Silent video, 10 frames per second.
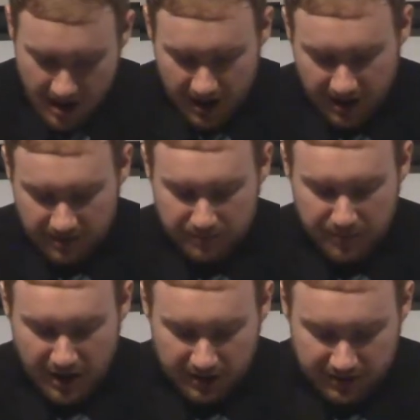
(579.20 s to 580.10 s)

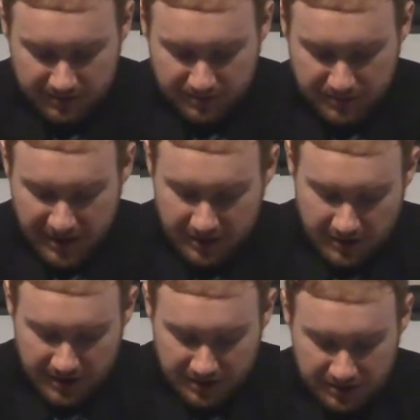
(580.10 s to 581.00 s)
Paul and
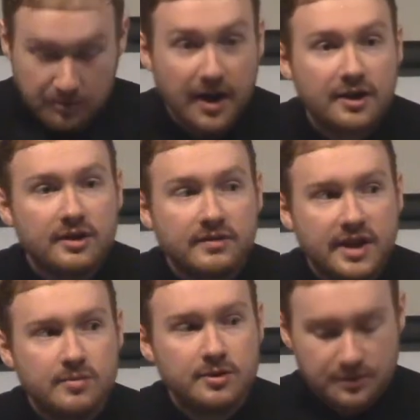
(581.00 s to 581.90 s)
Peter and the writer of
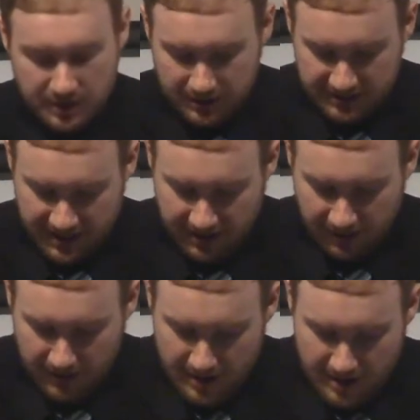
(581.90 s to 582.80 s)
Hebrews all
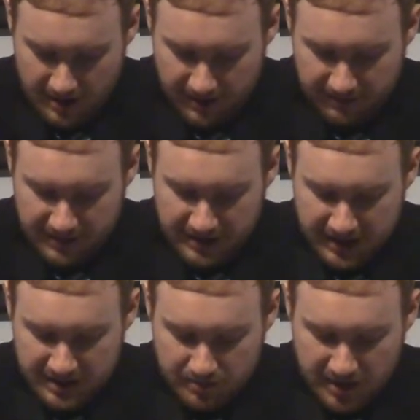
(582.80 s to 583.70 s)
tell of the
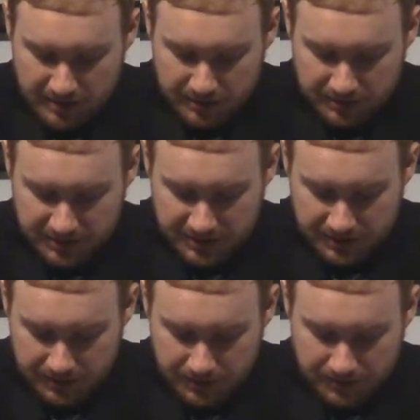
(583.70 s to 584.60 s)
need to be able
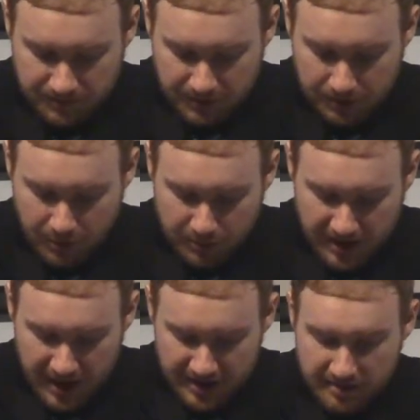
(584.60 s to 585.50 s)
to grow
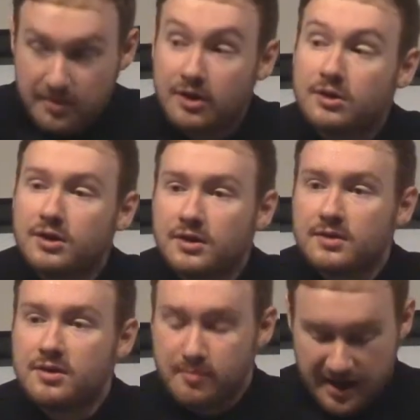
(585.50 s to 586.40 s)
beyond the milk or
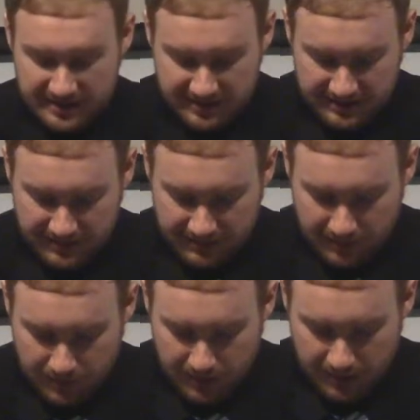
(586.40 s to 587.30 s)
the basics of
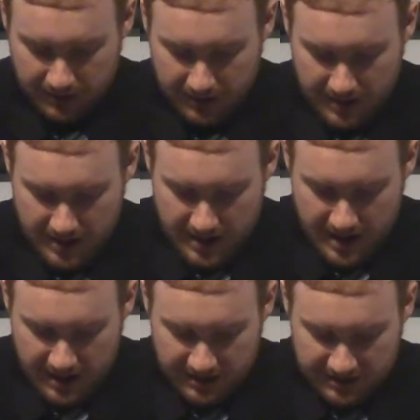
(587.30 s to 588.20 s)
the word,
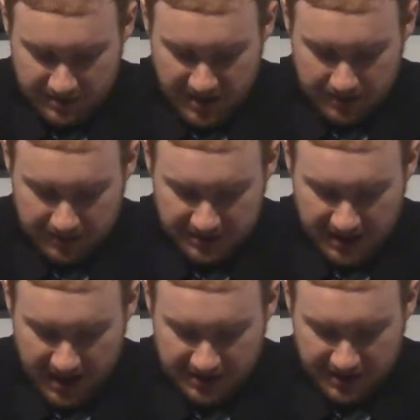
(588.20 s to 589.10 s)
and to be able to
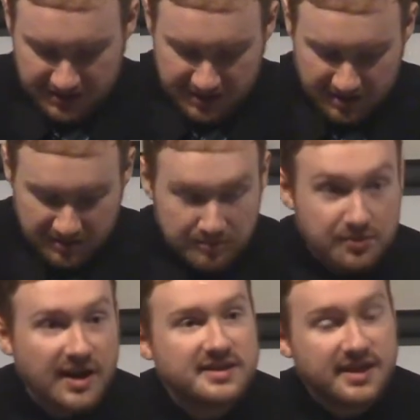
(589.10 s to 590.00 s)
digest and
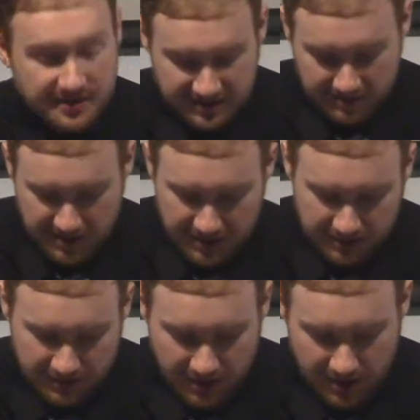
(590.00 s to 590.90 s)
process the meat
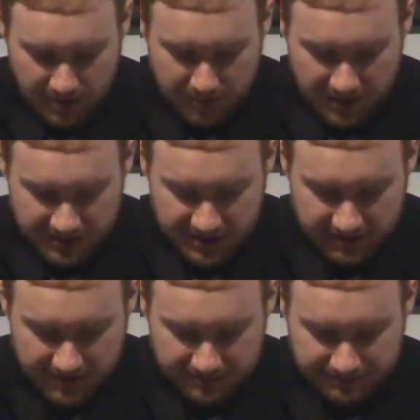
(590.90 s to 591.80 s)
or the harder parts
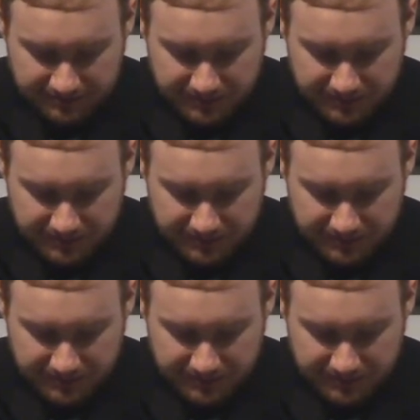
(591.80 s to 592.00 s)
of it.